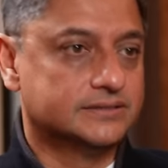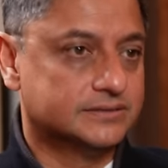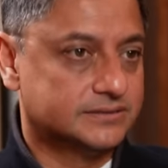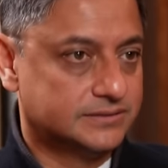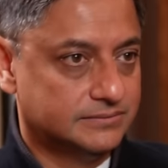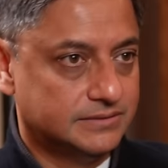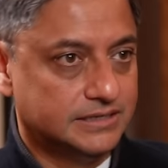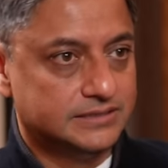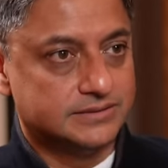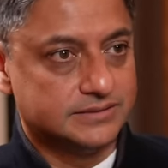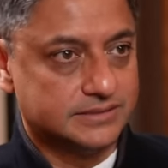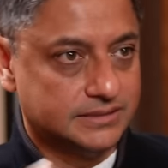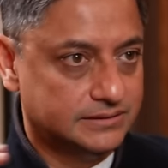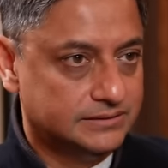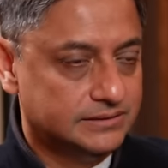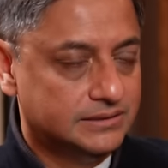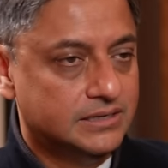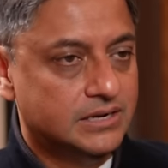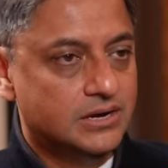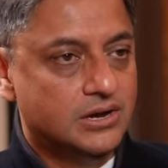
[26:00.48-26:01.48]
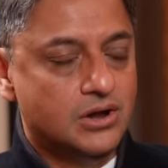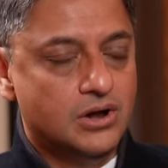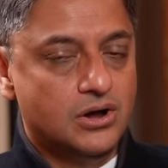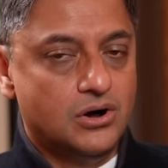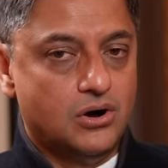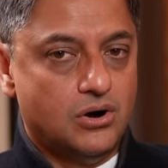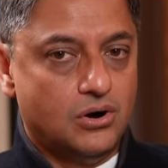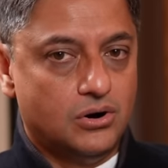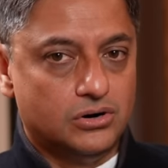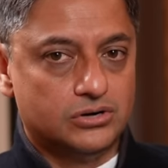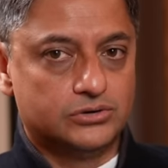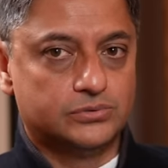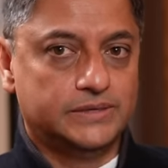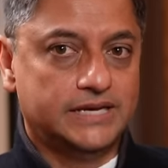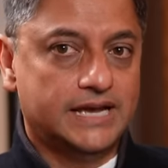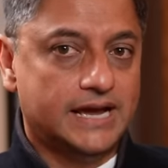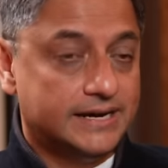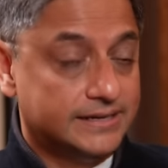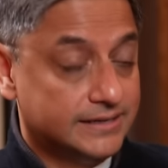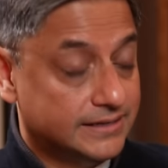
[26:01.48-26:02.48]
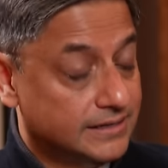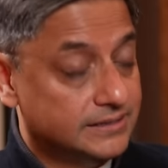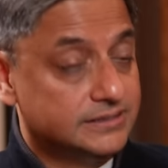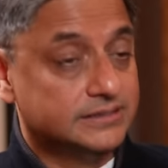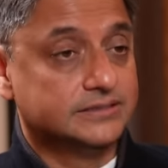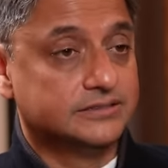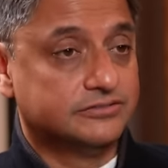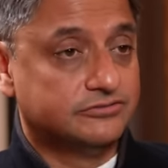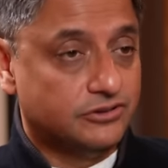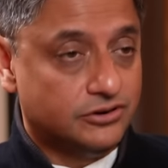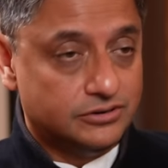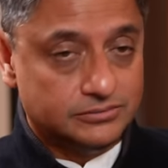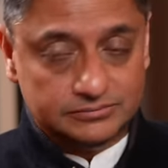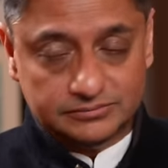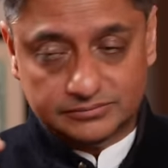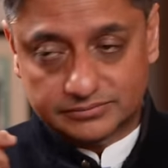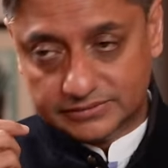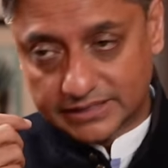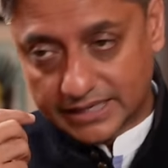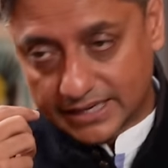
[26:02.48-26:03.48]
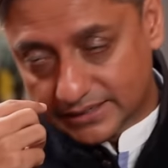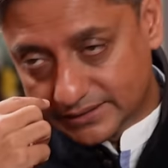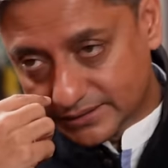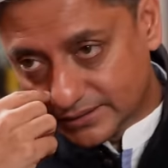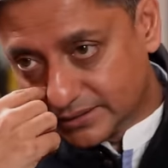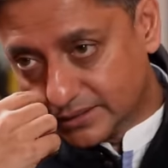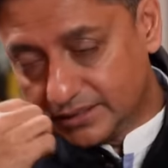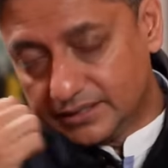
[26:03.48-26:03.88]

system, let's say. Or we had another reform that